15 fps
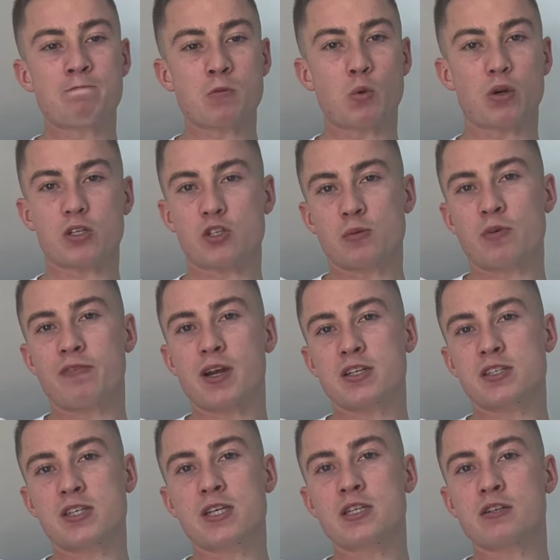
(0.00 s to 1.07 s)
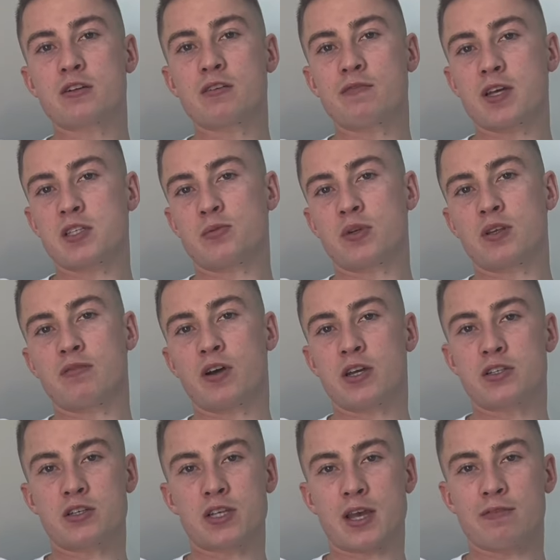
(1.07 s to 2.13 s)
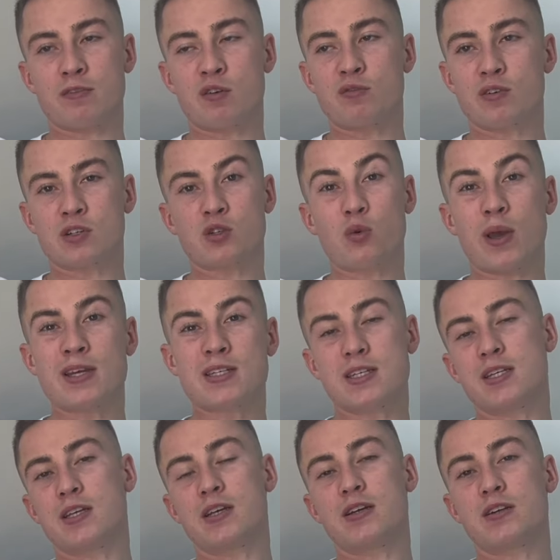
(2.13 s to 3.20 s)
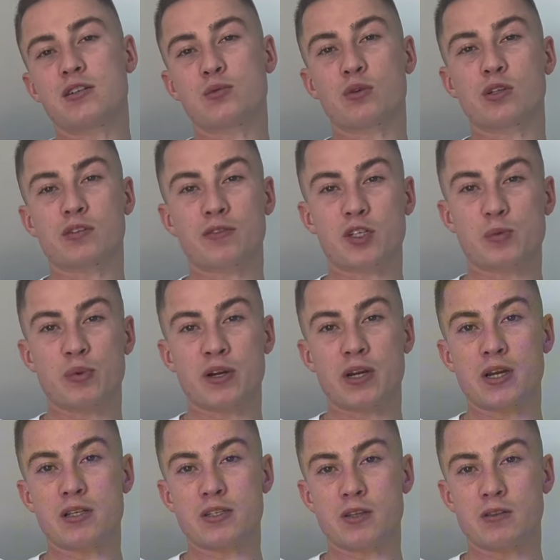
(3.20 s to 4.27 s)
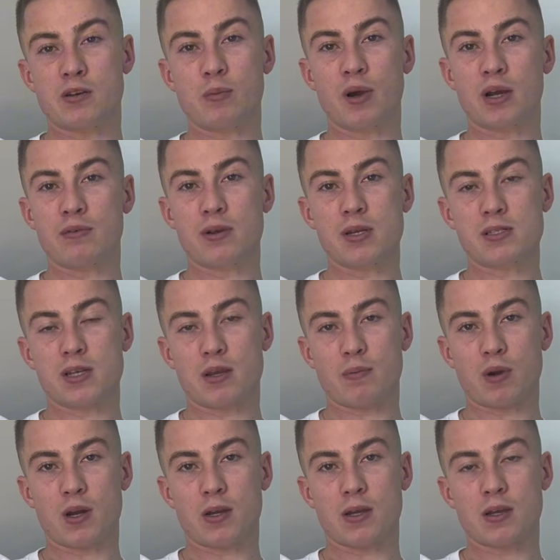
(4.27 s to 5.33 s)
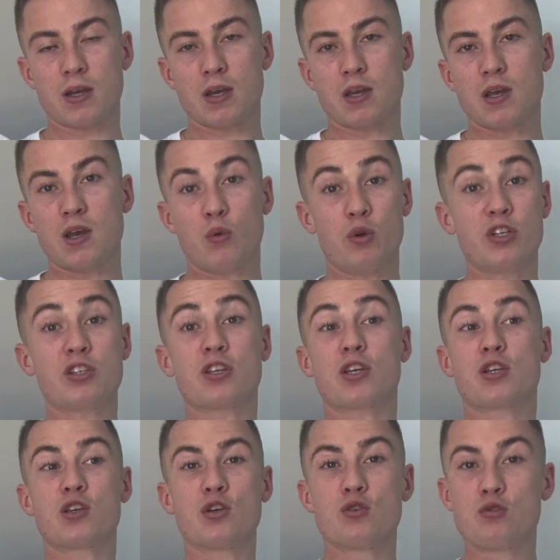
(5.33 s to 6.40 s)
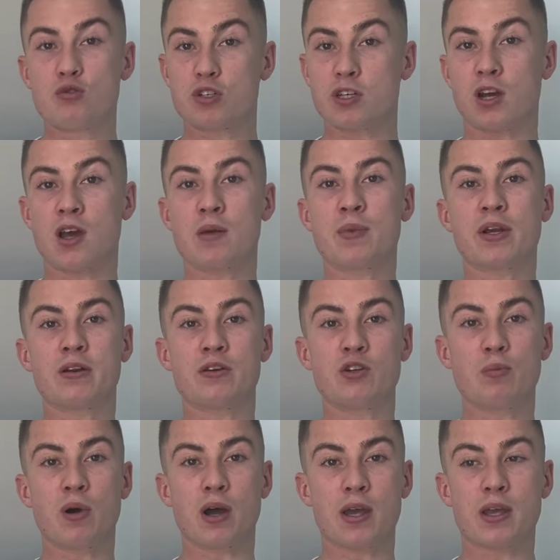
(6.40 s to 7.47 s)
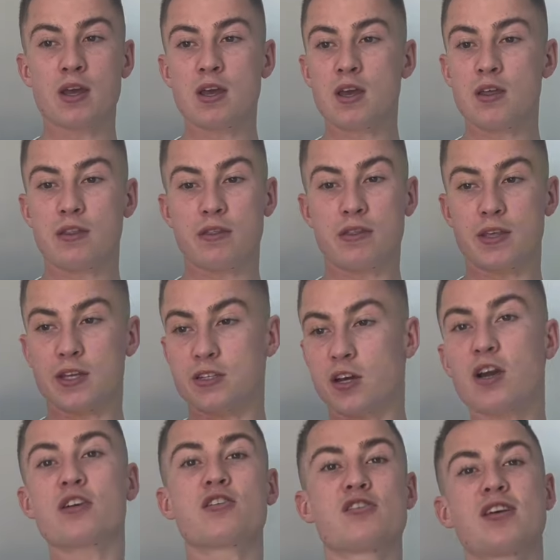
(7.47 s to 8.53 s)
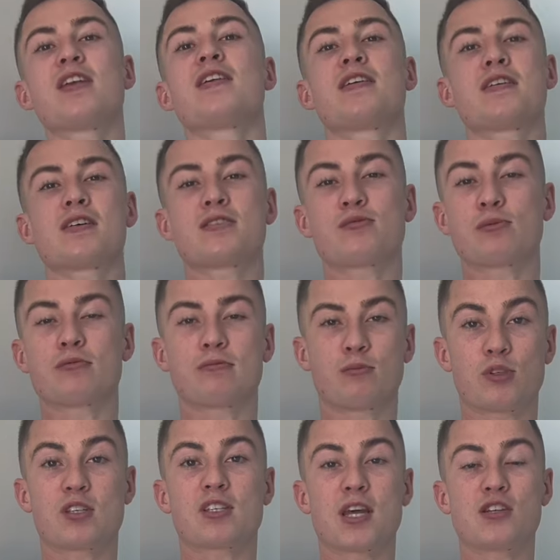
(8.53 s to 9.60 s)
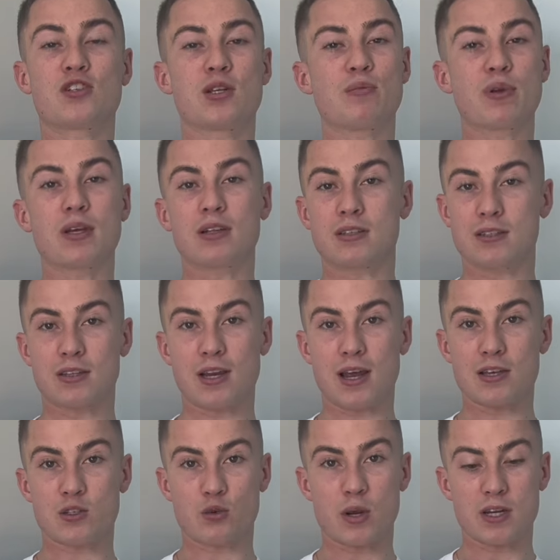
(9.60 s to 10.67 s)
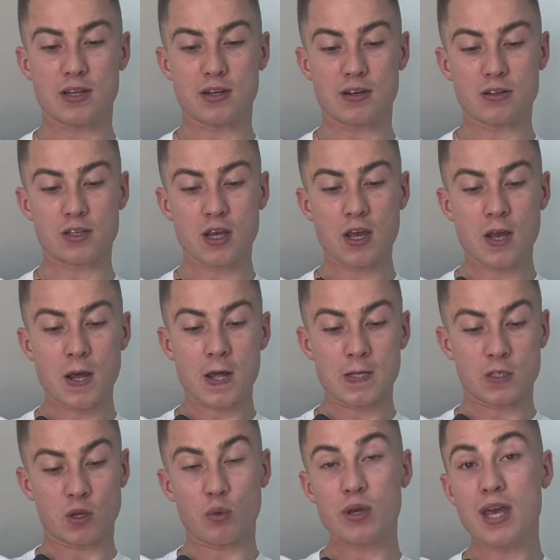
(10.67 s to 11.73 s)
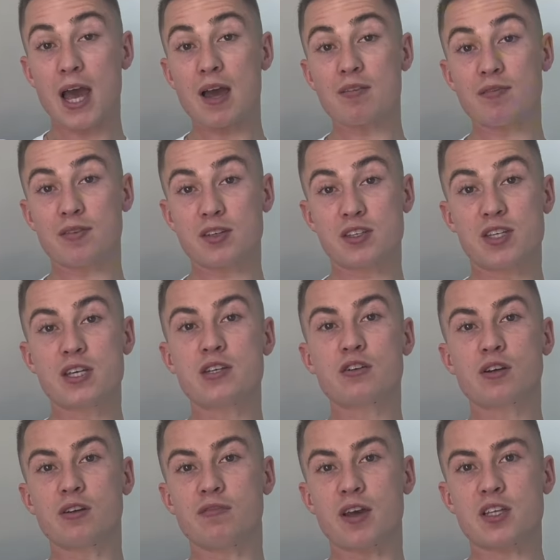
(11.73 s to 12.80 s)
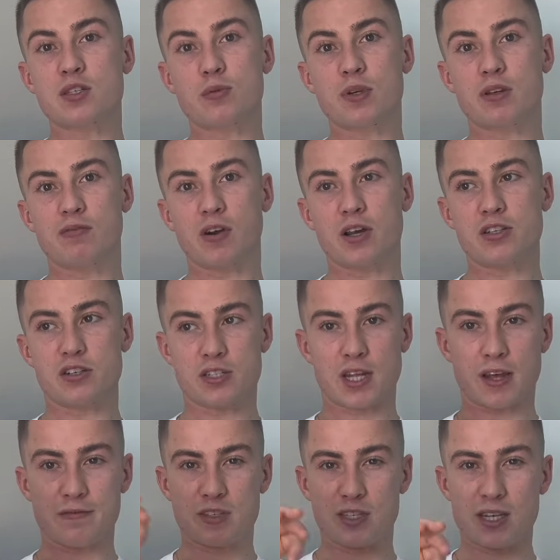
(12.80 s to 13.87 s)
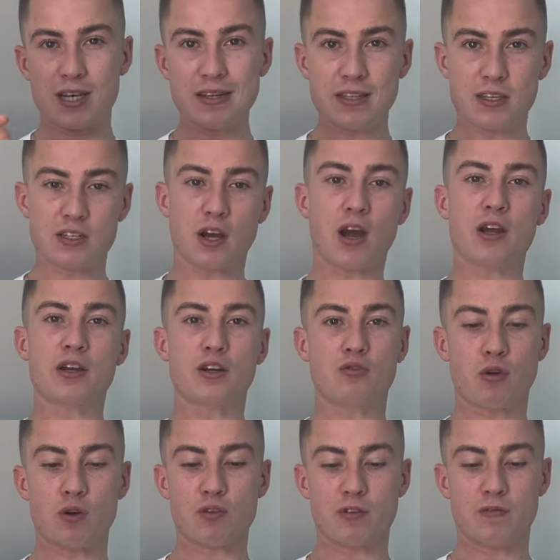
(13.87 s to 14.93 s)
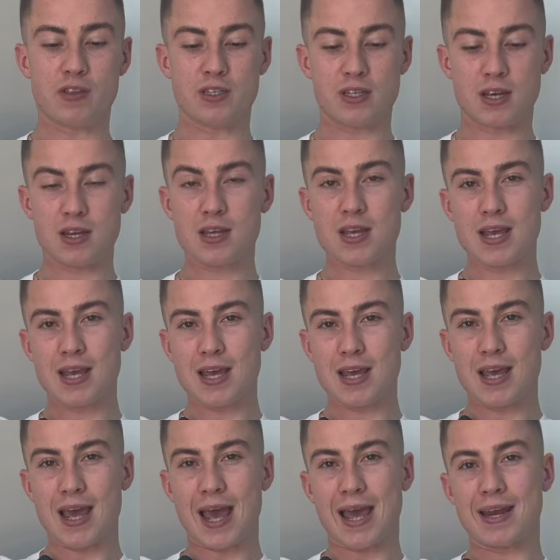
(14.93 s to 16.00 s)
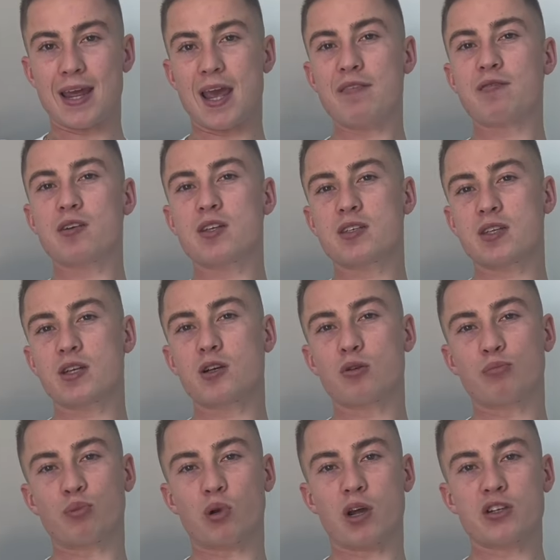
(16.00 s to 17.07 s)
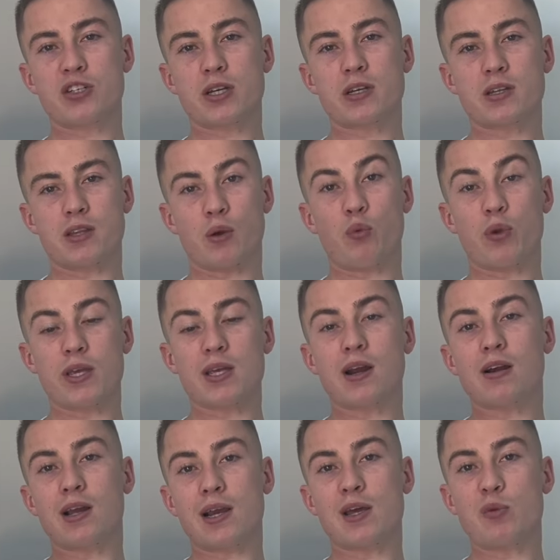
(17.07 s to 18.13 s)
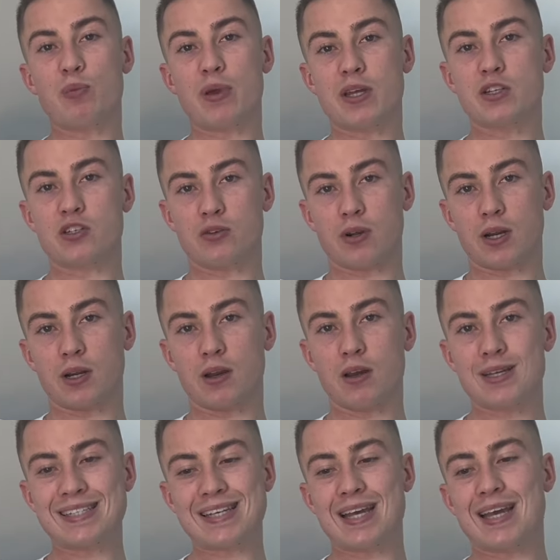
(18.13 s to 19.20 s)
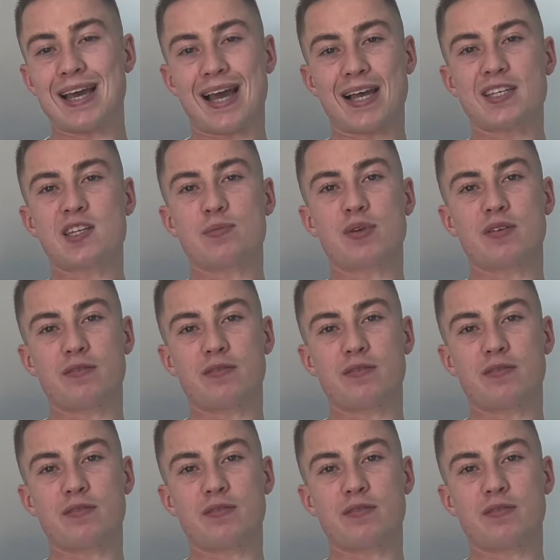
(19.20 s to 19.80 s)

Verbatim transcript: where some of our senior investment advisors have over 20 years worth of experience in the Dubai real estate market, which is a huge time here in Dubai the entire city is, was essentially built in the last 20 years. So we have senior investment advisors that have seen the entire growth of the city, and every single project that we are allowed to pitch to our clients has to be